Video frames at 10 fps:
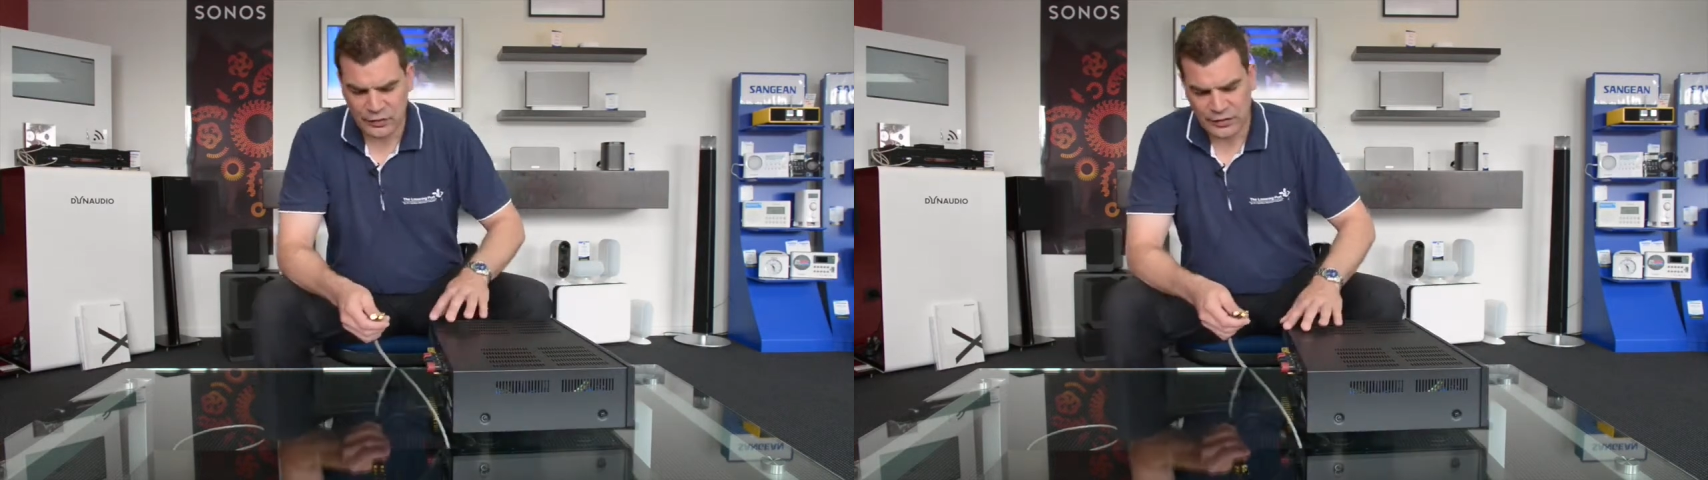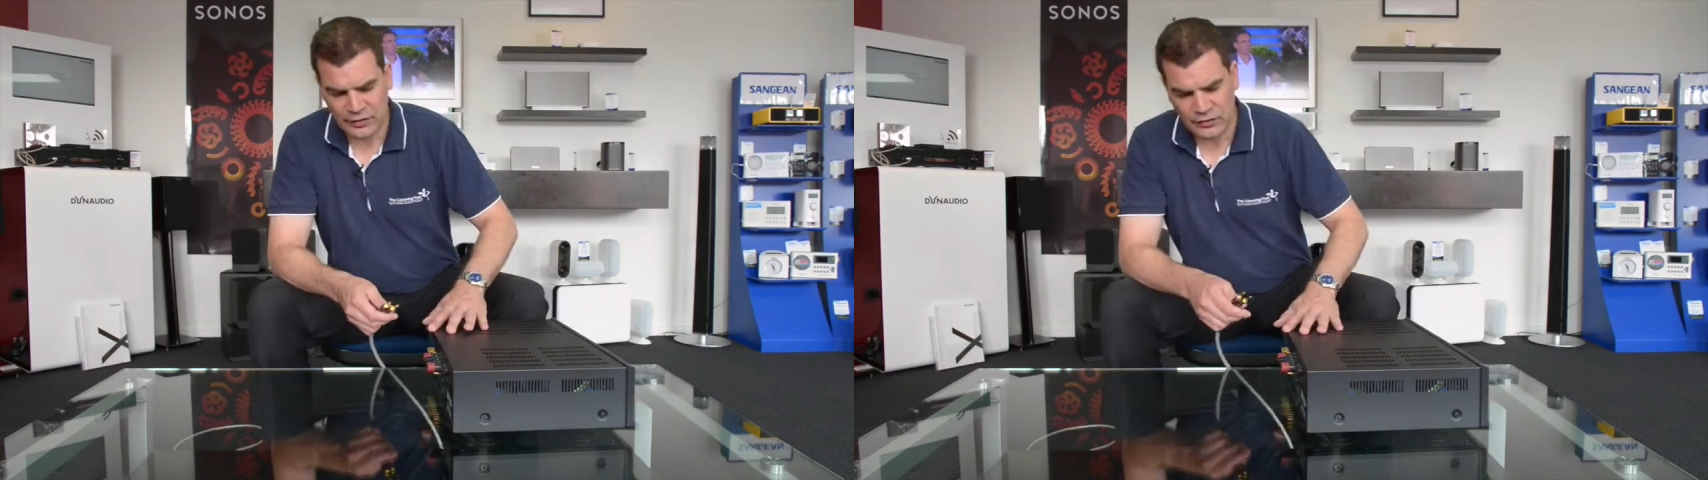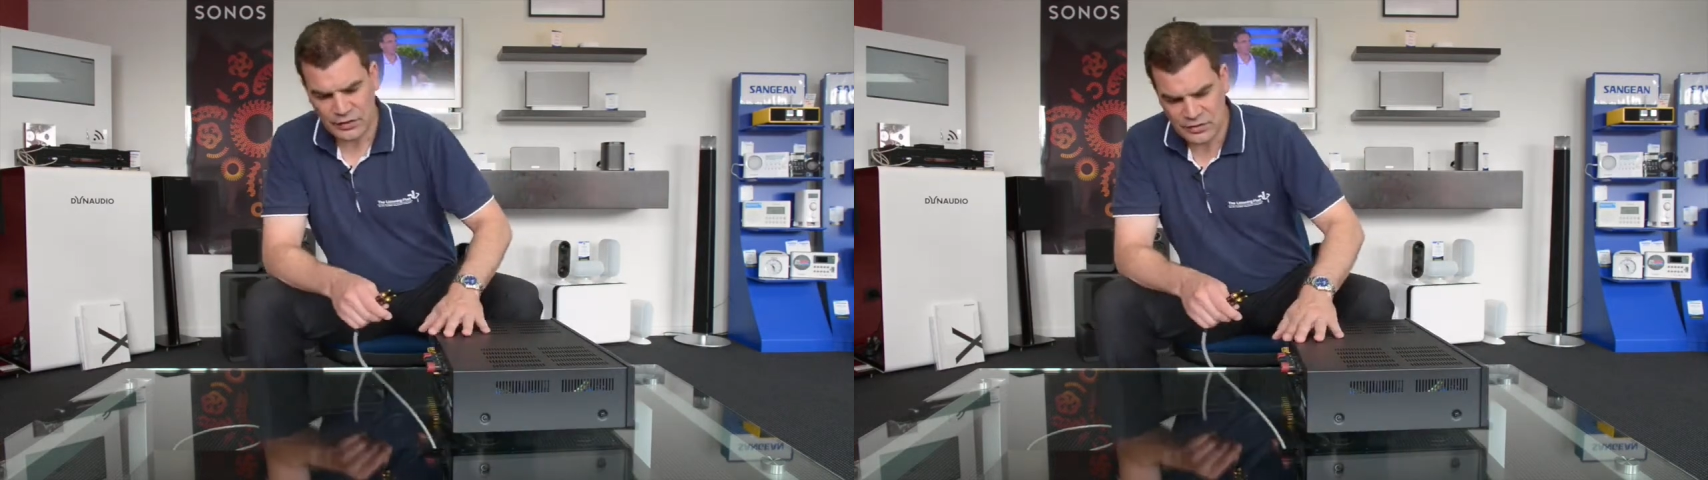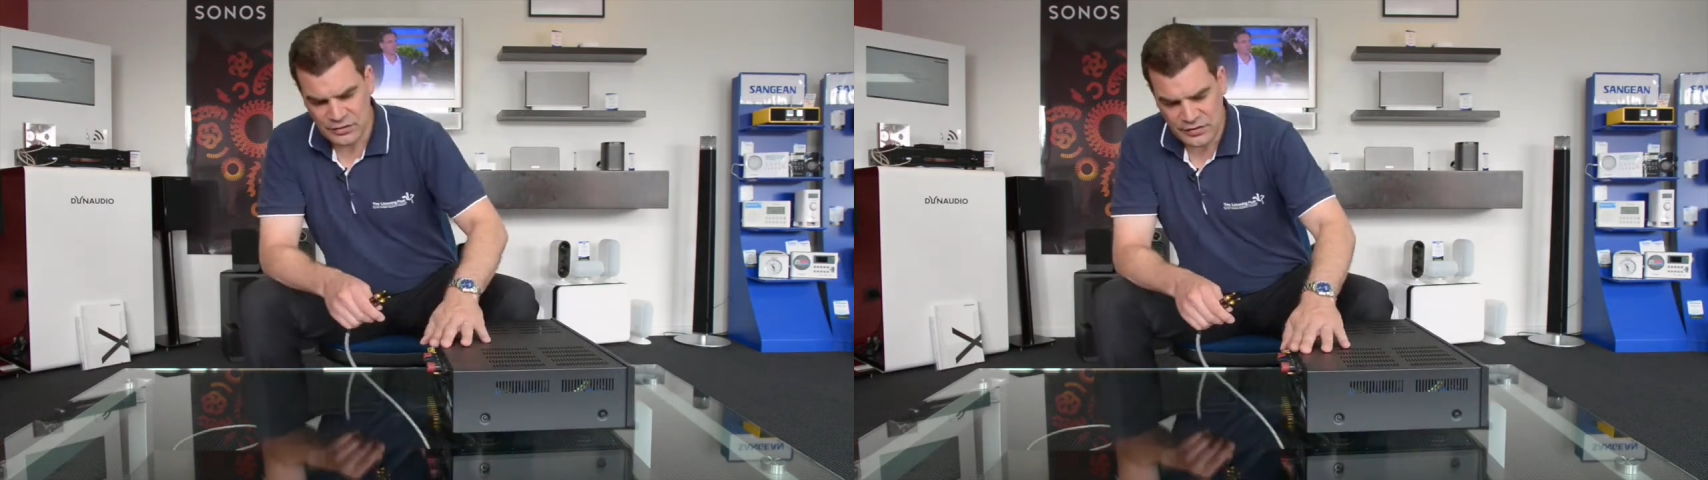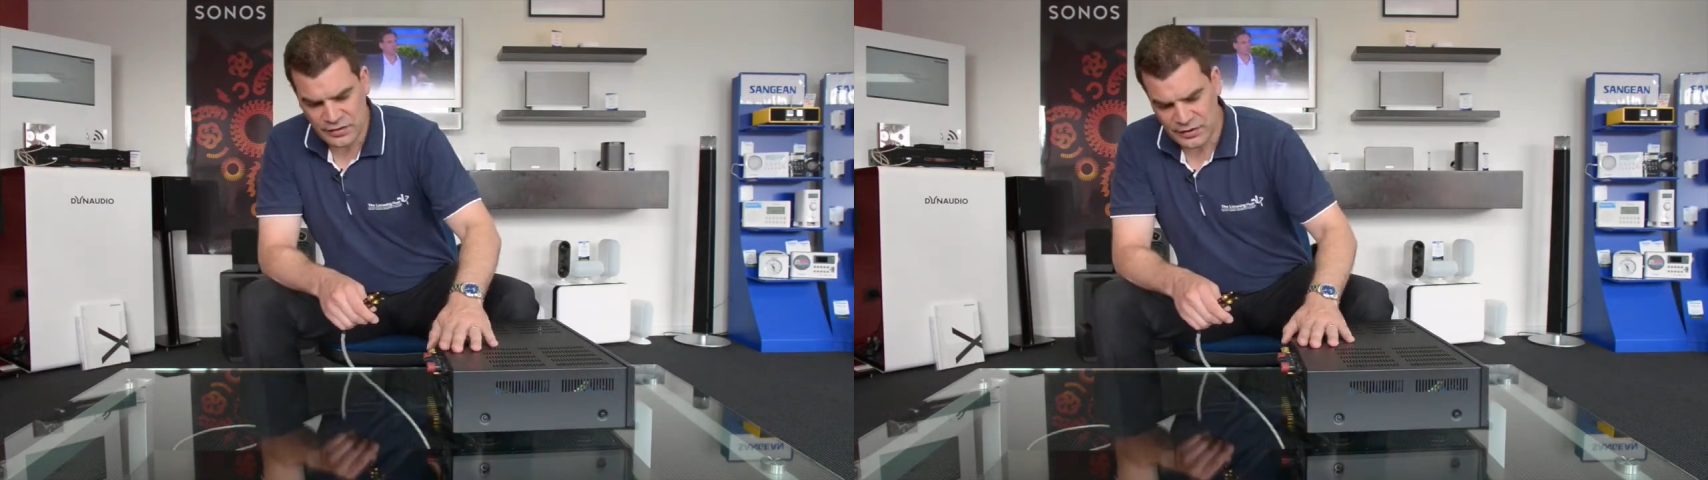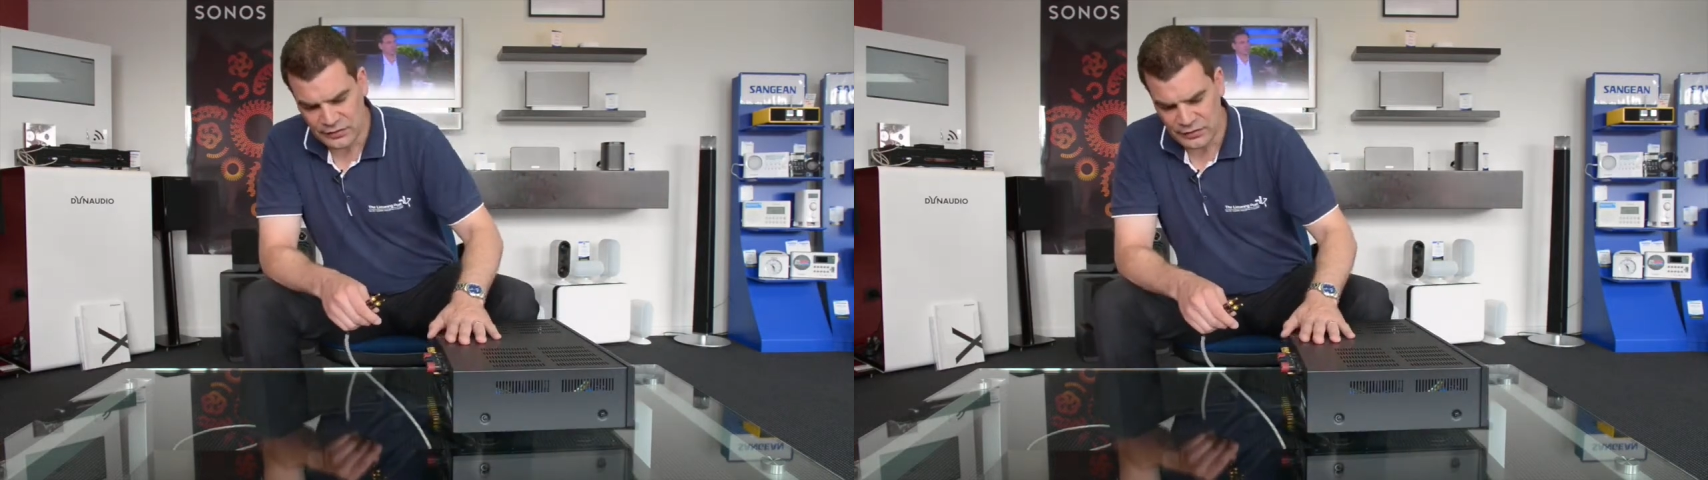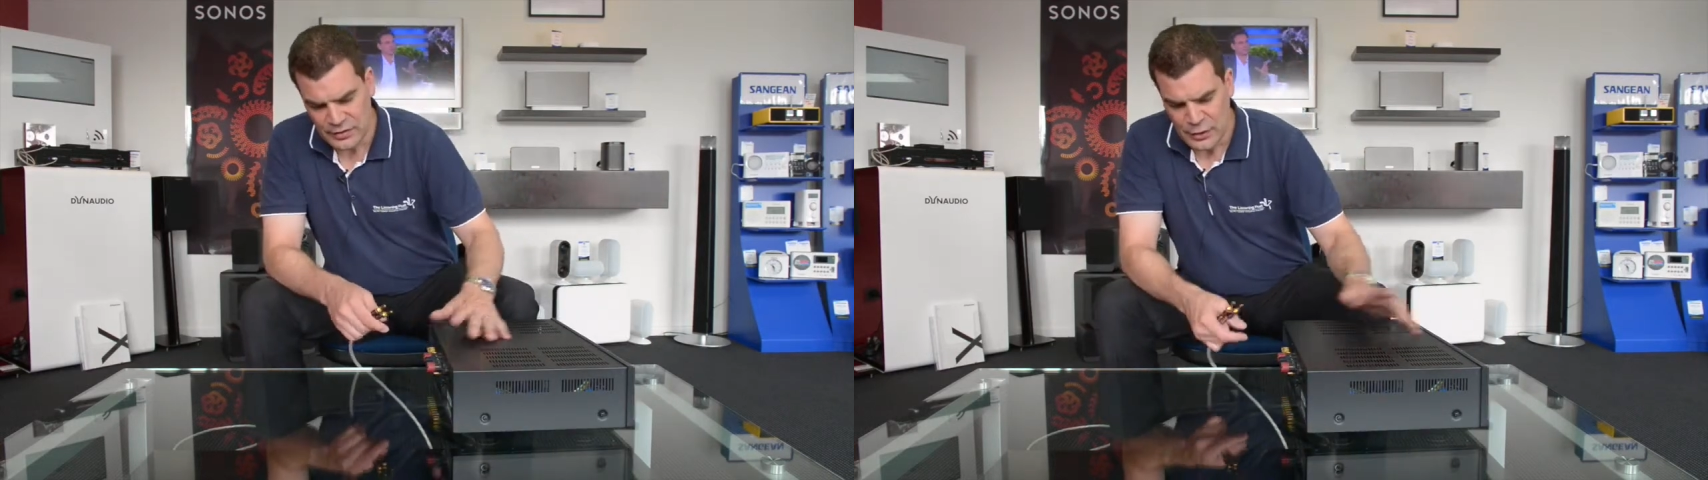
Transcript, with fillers: things into these,